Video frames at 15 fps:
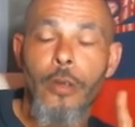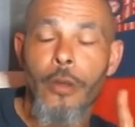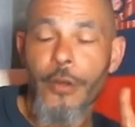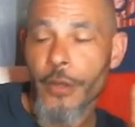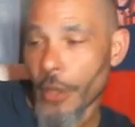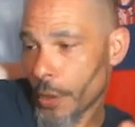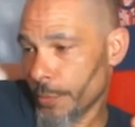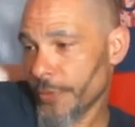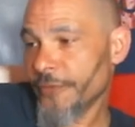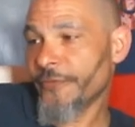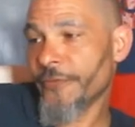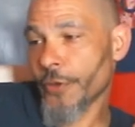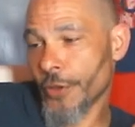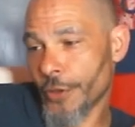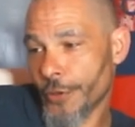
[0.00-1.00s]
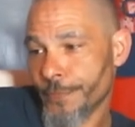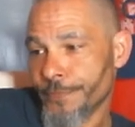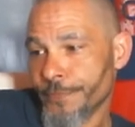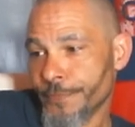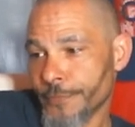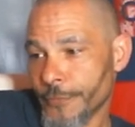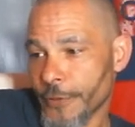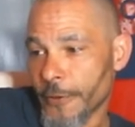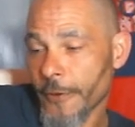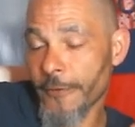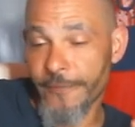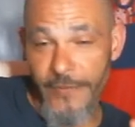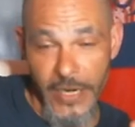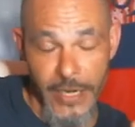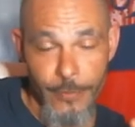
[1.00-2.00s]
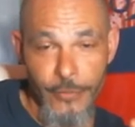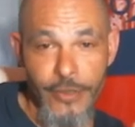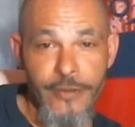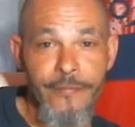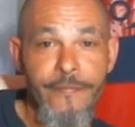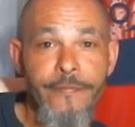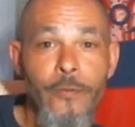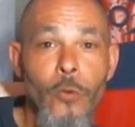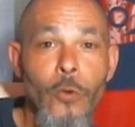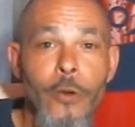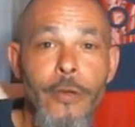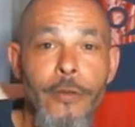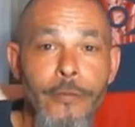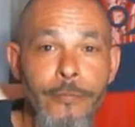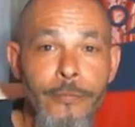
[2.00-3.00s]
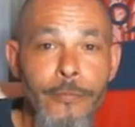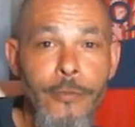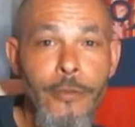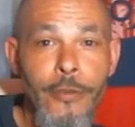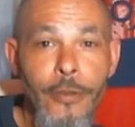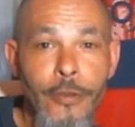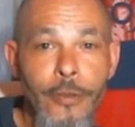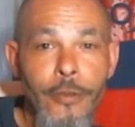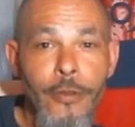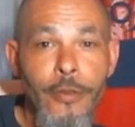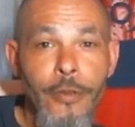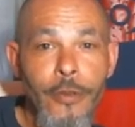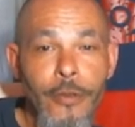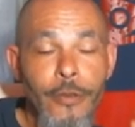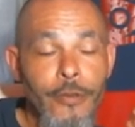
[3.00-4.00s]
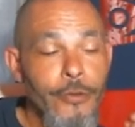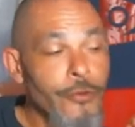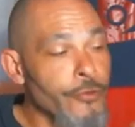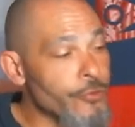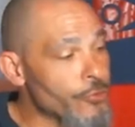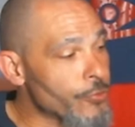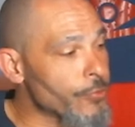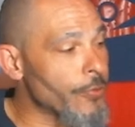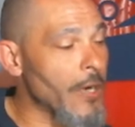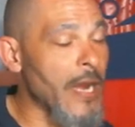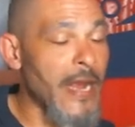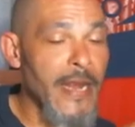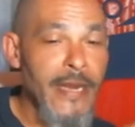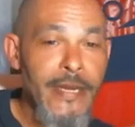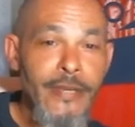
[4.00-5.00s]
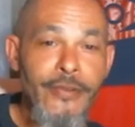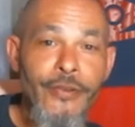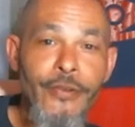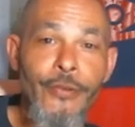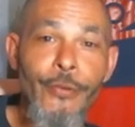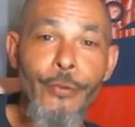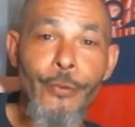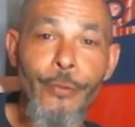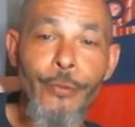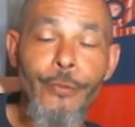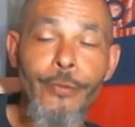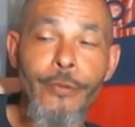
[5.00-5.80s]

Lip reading: Coming from a family of four, trying to